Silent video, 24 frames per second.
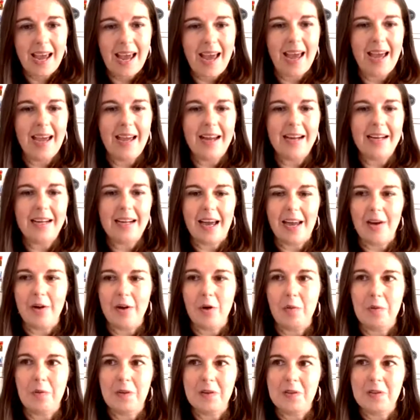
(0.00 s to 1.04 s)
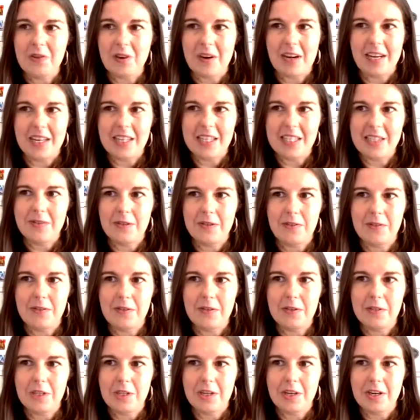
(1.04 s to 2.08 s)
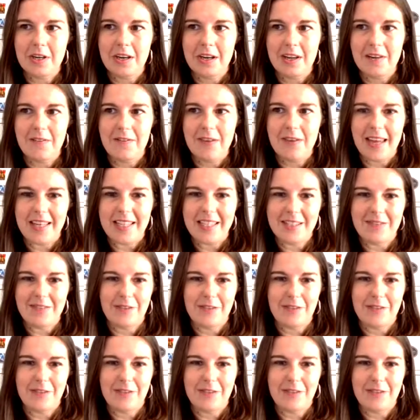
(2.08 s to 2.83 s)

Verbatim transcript: And I hope you'll join us for future events,